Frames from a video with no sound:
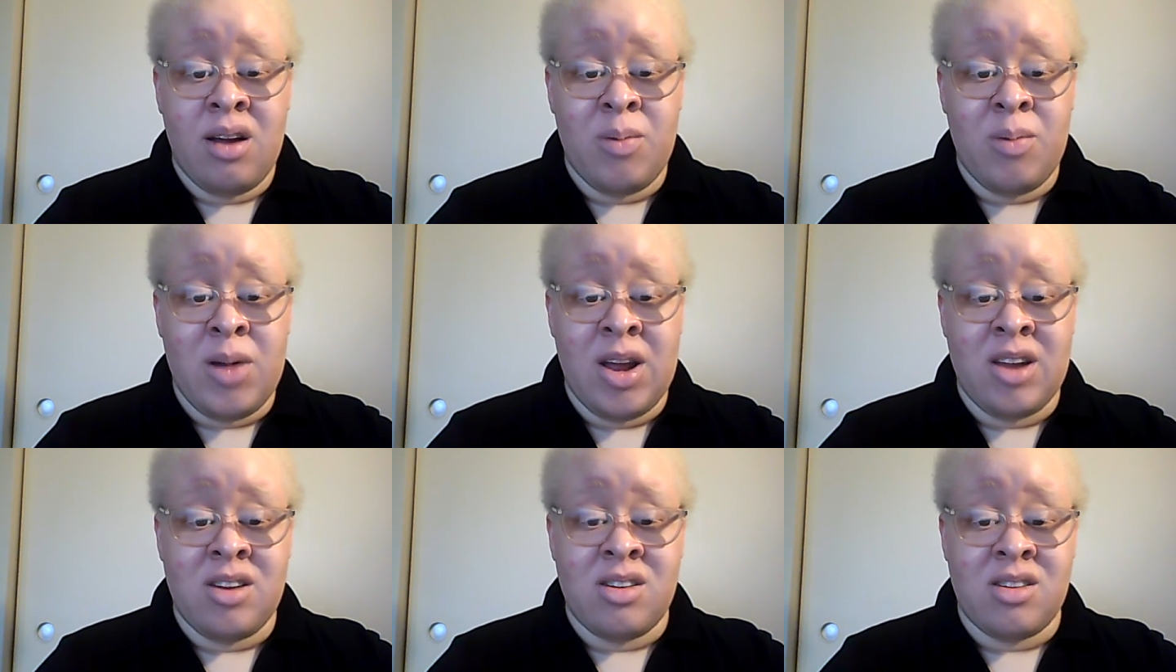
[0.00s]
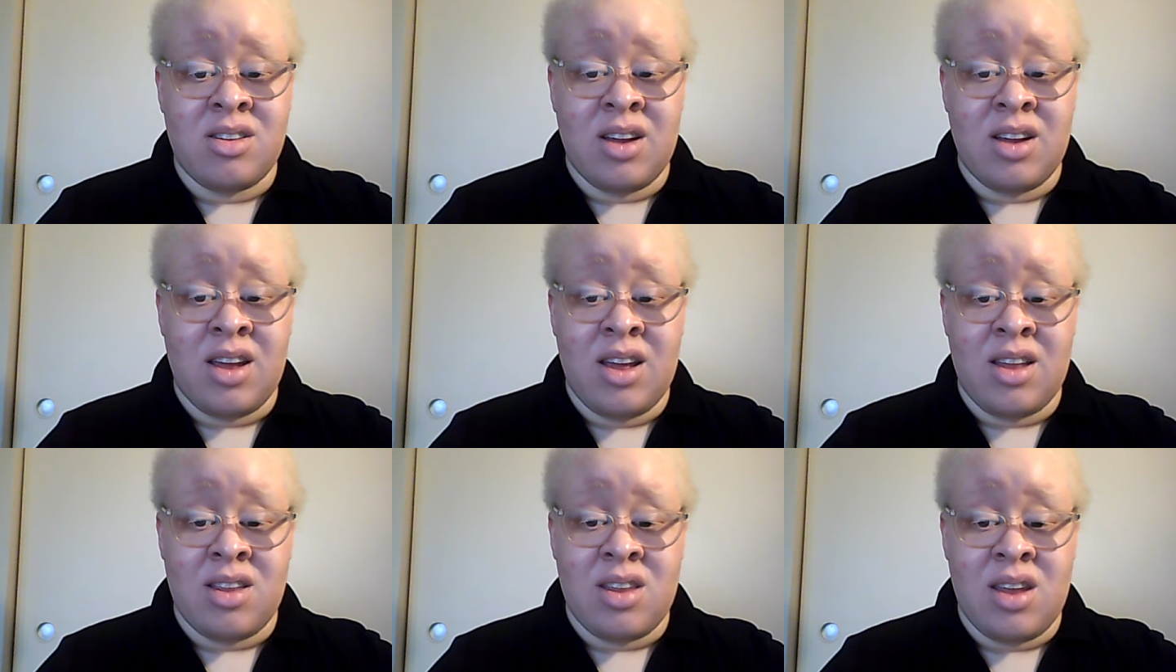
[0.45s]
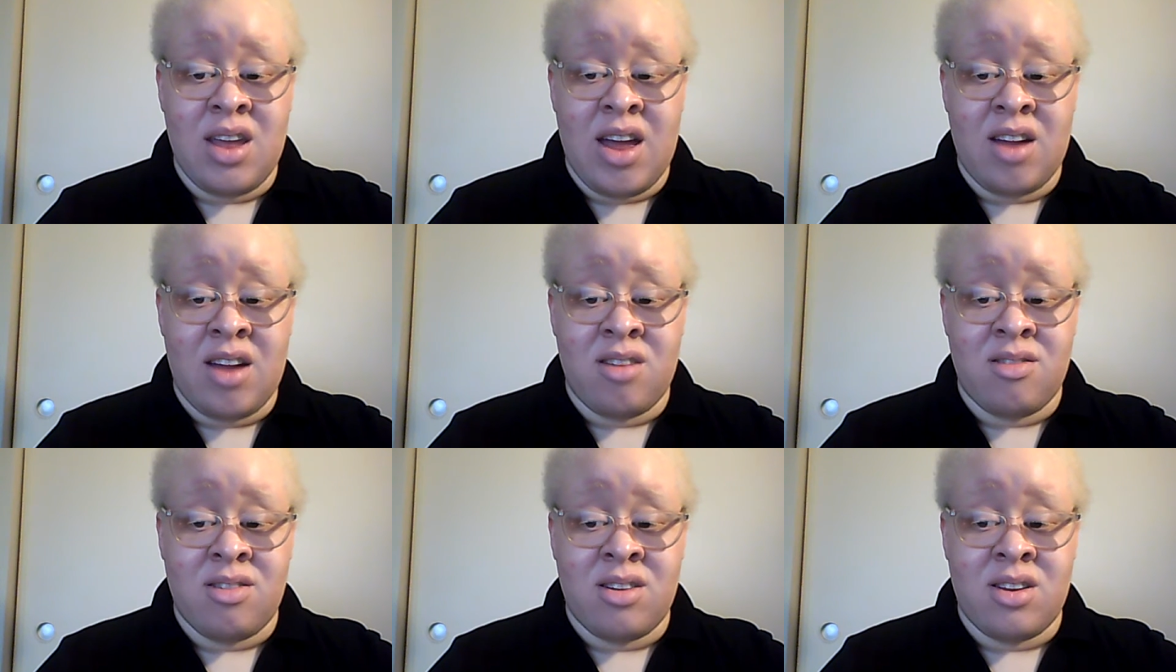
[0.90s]
pages to get the
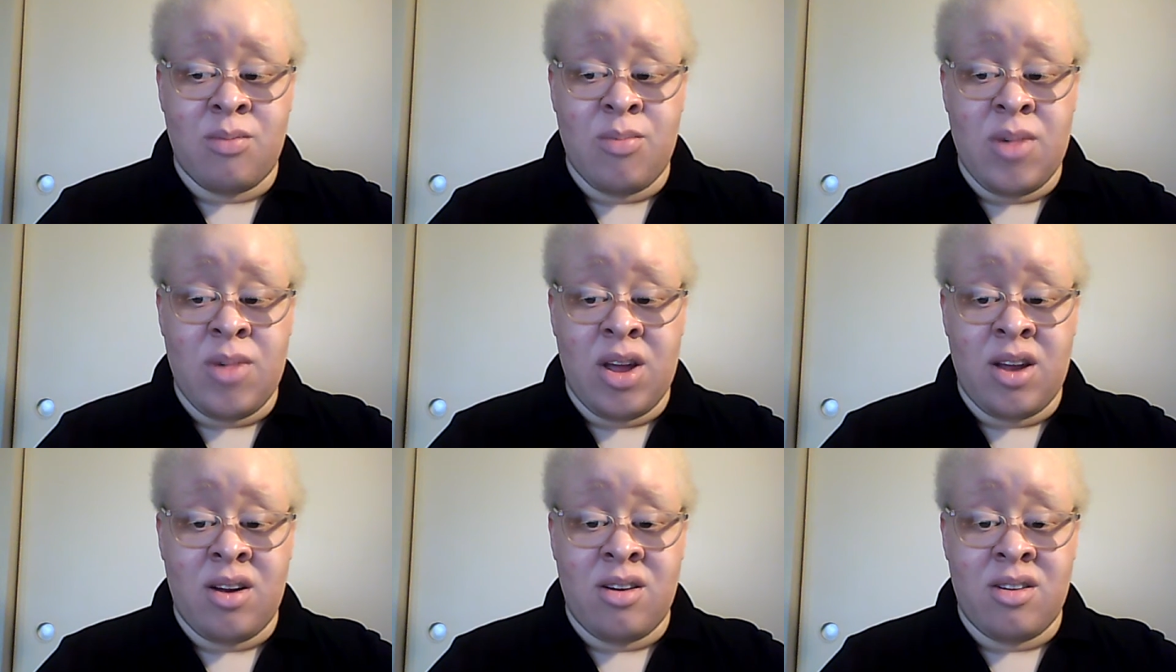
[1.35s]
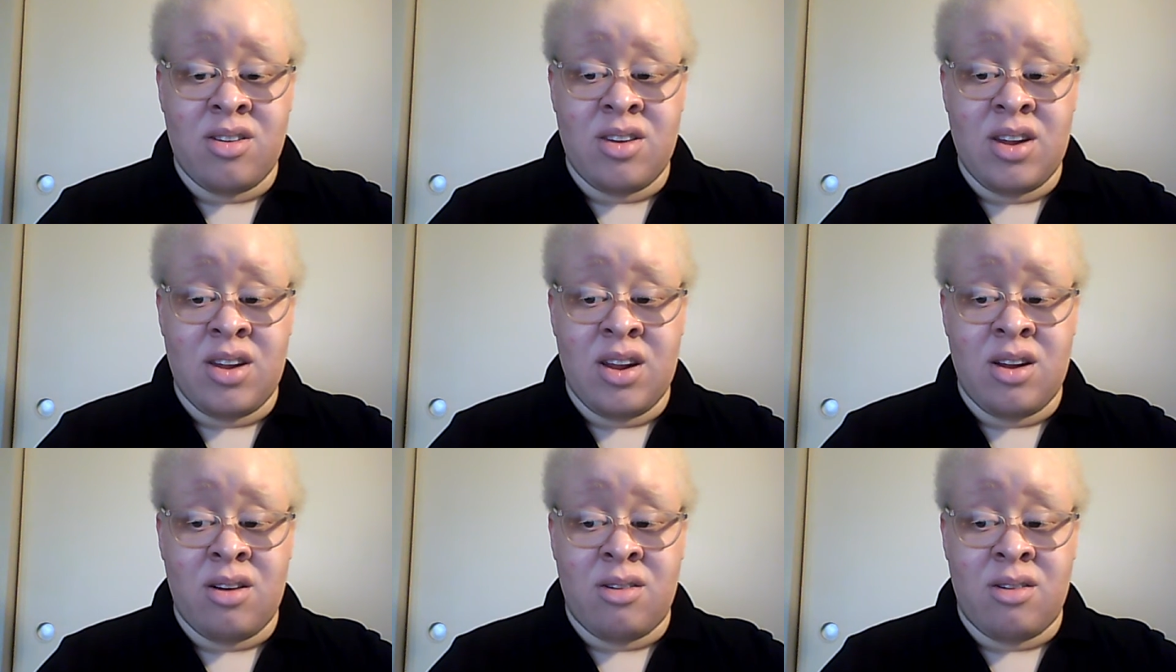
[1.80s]
address to mail your seed,